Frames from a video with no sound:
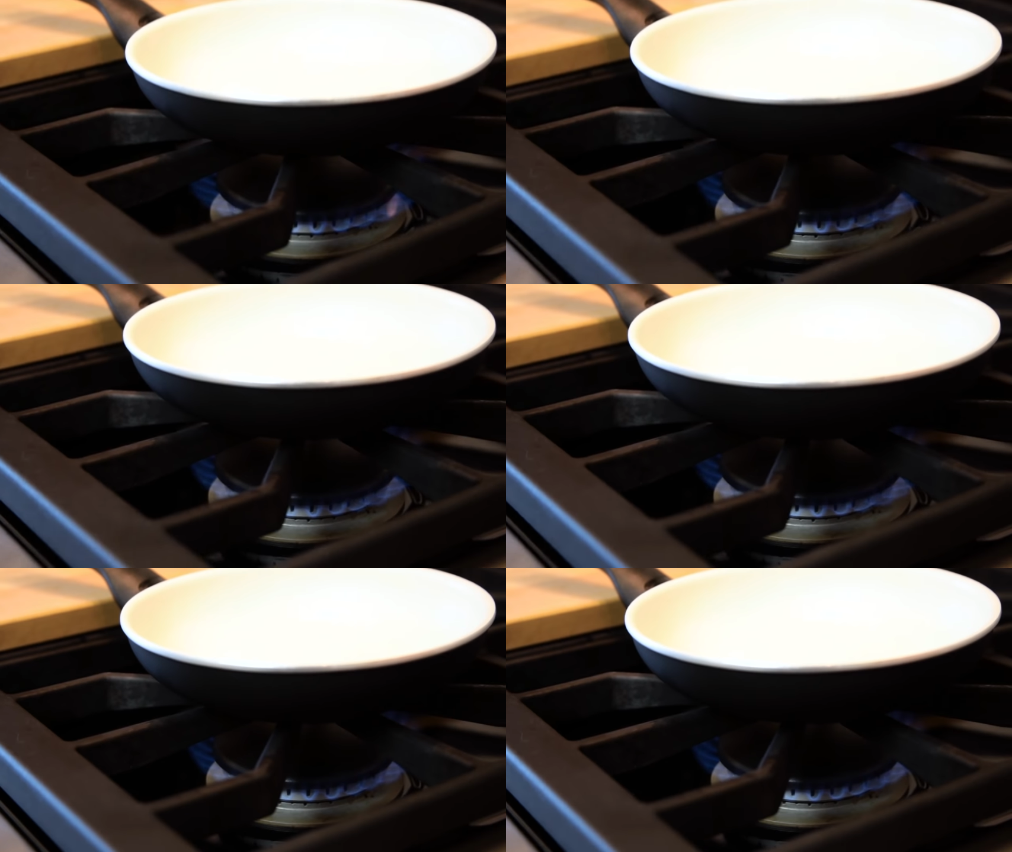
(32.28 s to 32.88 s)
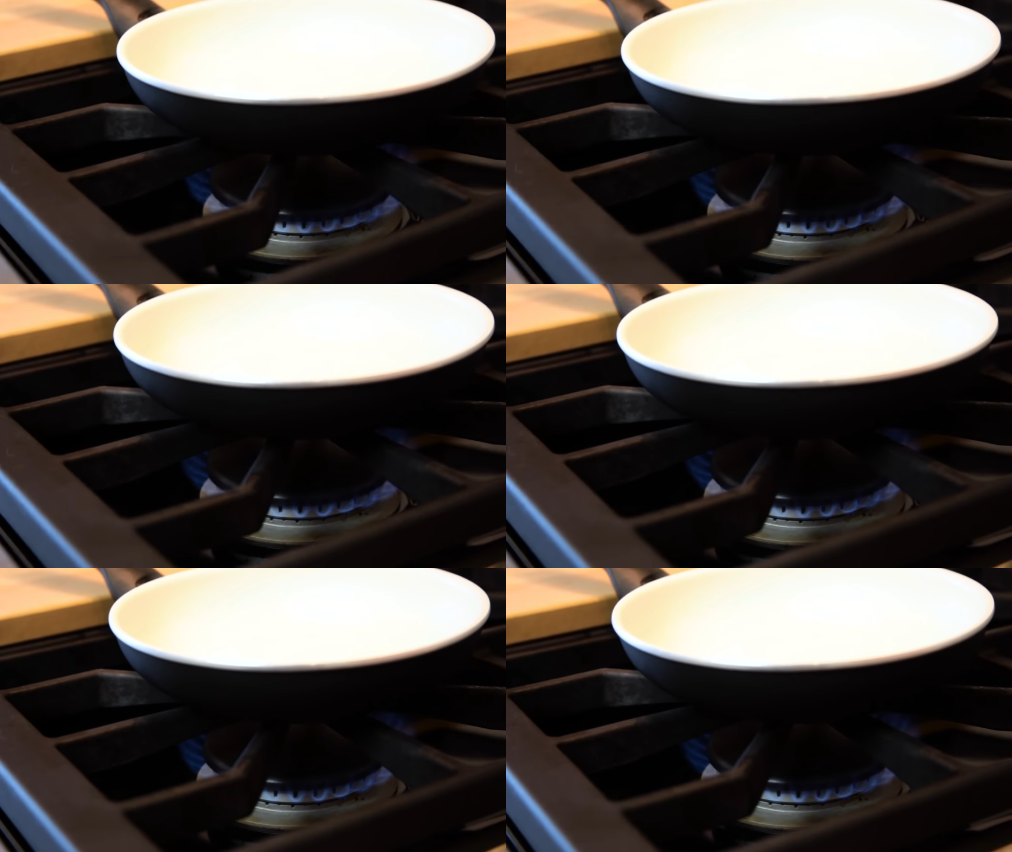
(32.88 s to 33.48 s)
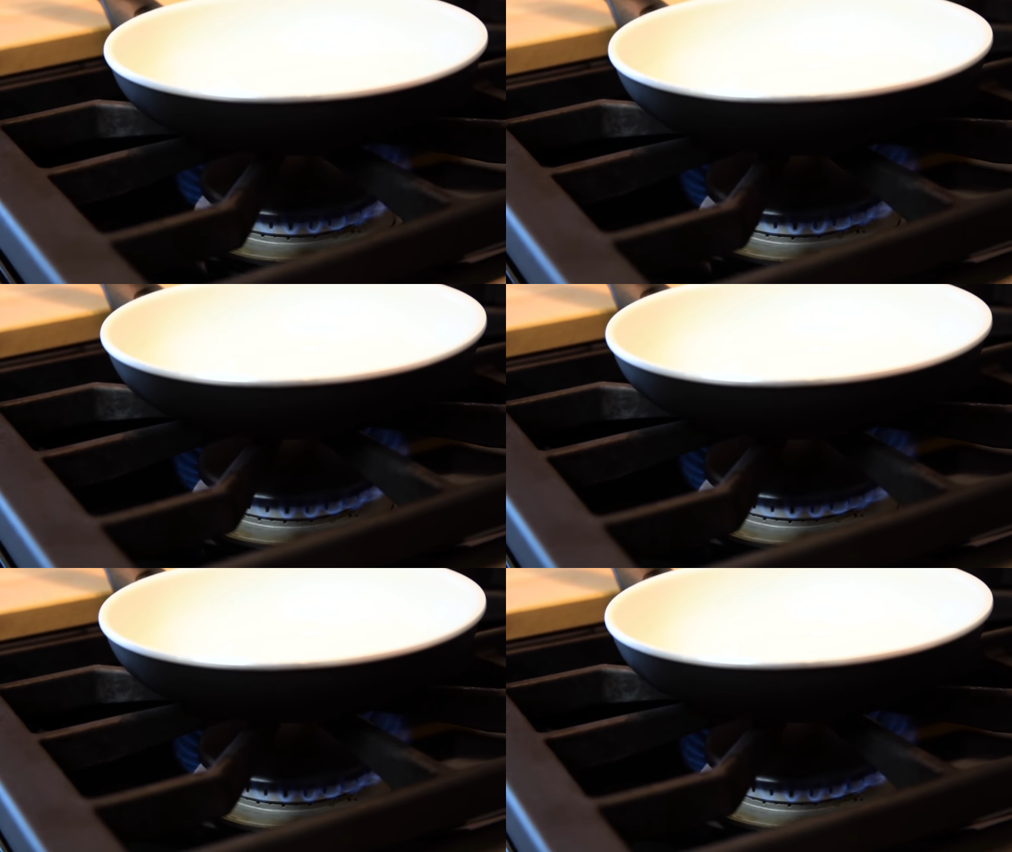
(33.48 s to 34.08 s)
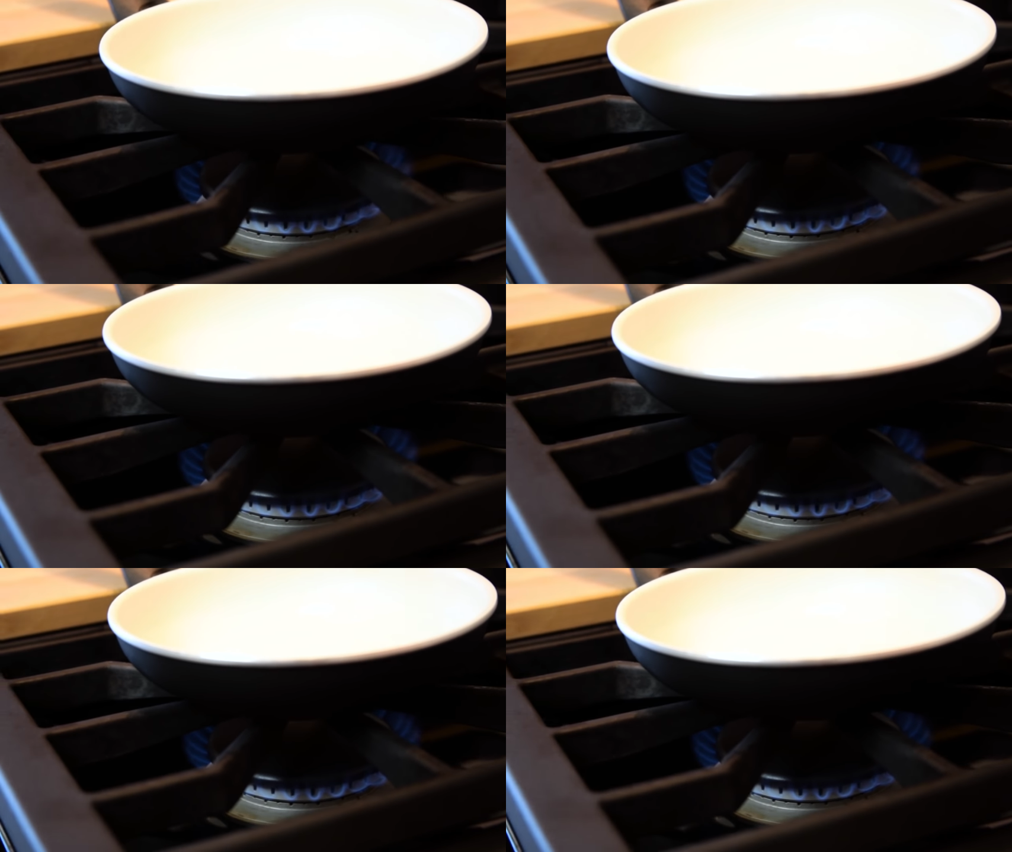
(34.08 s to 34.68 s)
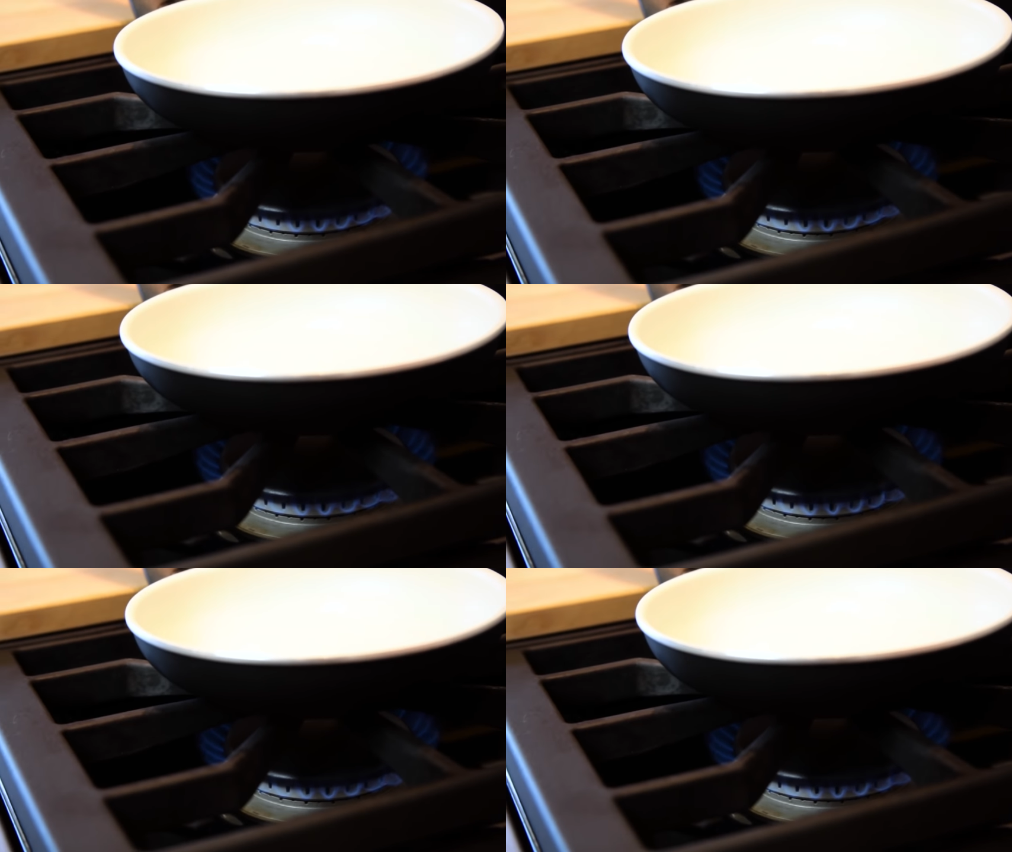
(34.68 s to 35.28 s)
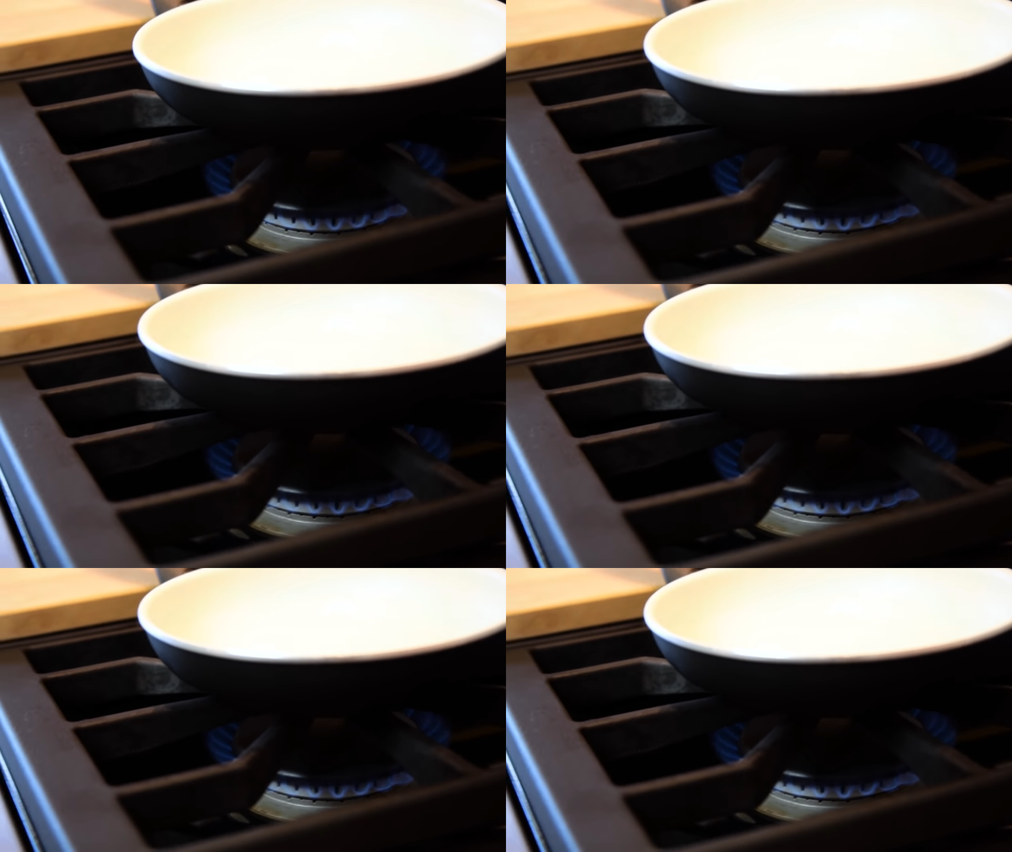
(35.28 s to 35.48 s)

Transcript: (no speaker visible)